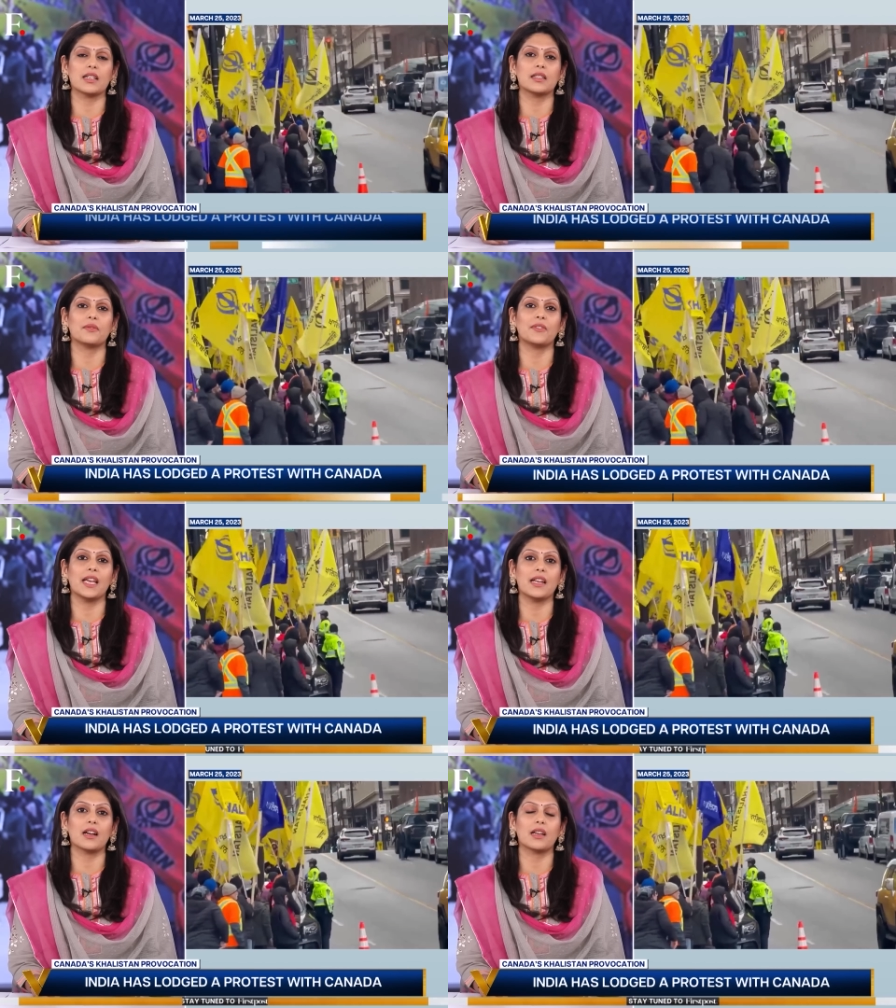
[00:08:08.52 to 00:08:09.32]
under the
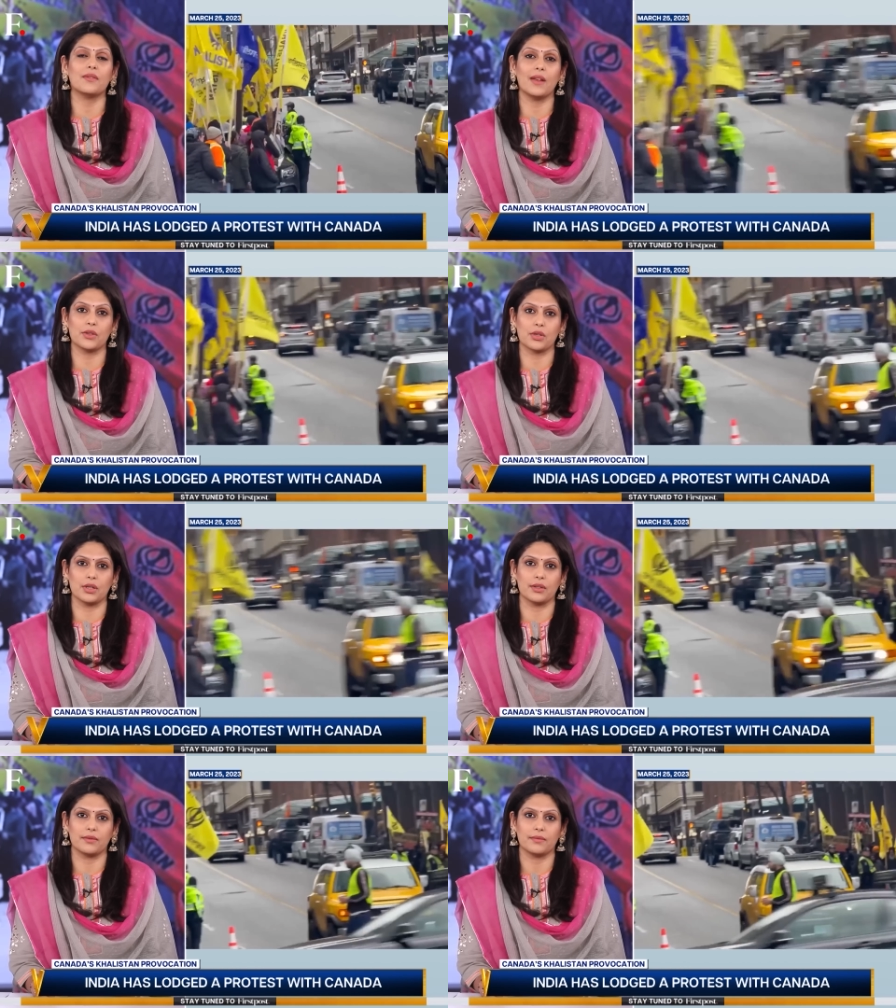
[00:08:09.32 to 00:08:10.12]
Vienna
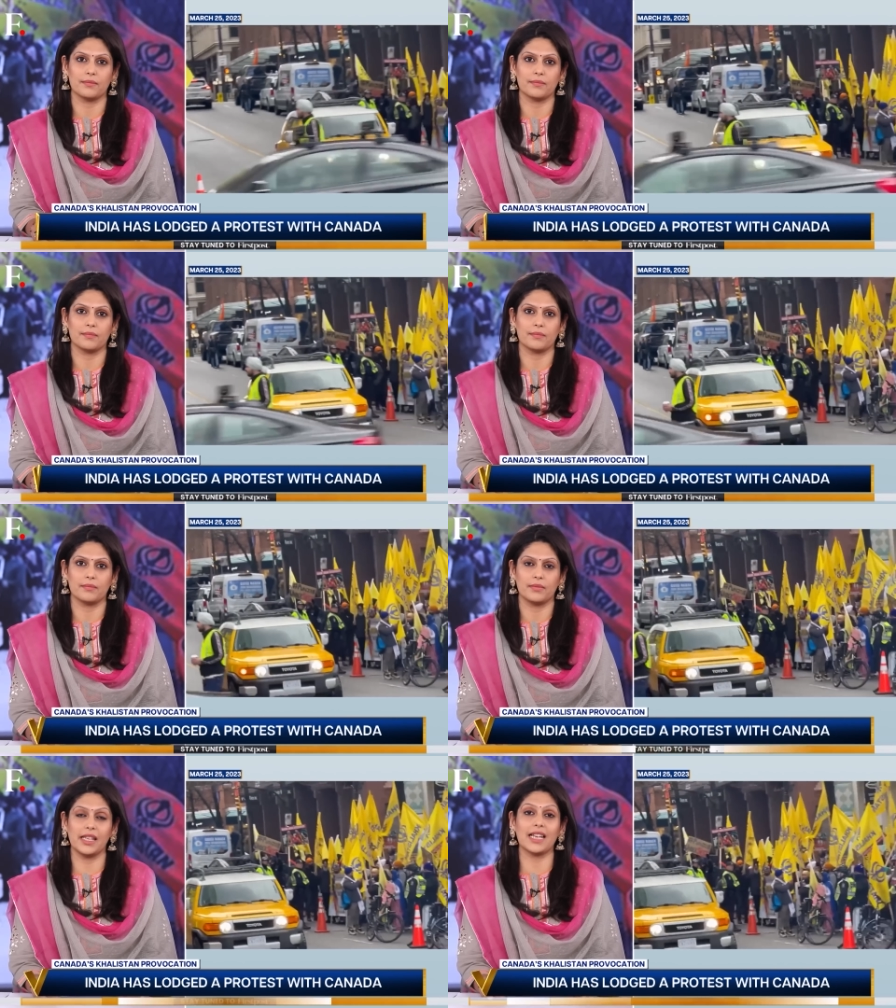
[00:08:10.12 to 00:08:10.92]
Convention.
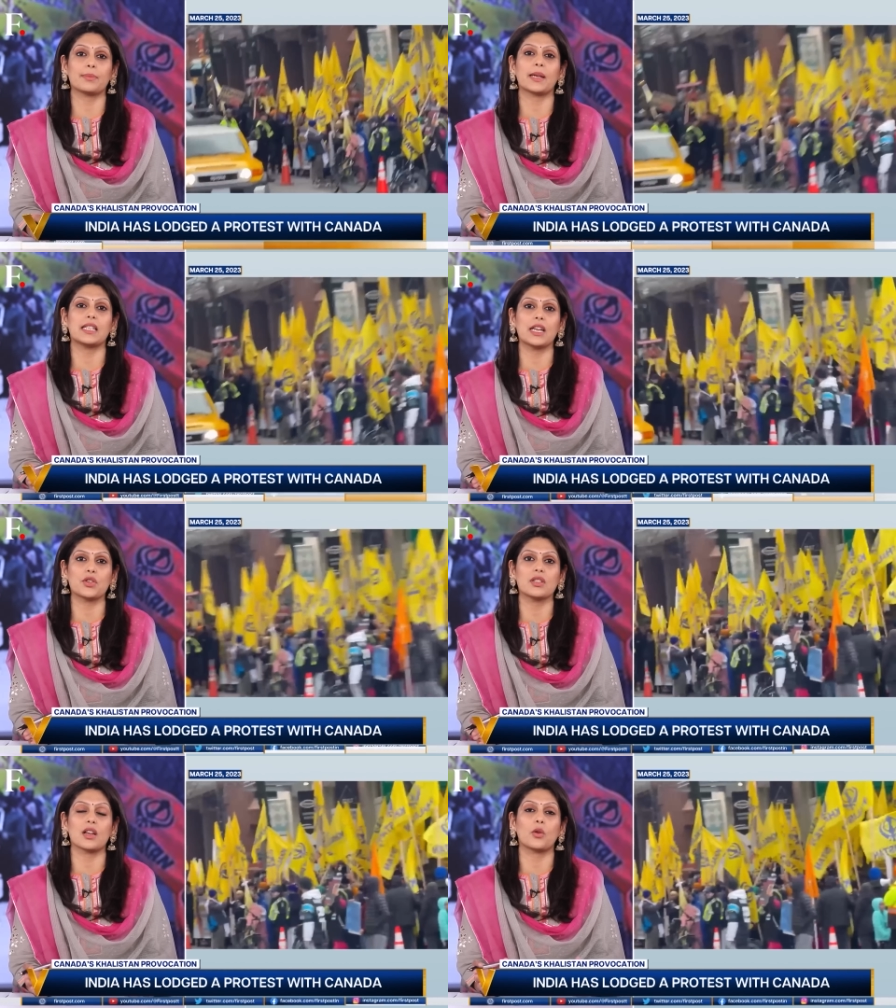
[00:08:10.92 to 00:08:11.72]
The
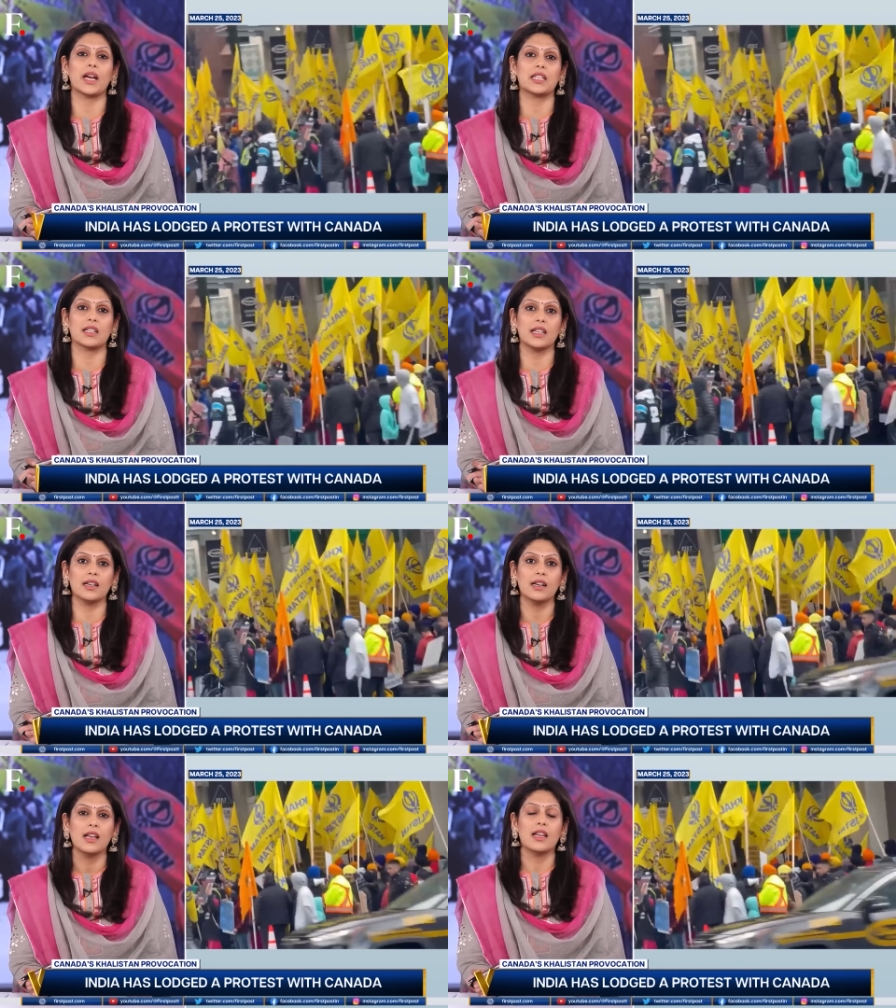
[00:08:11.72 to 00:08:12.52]
expectations are quite clear.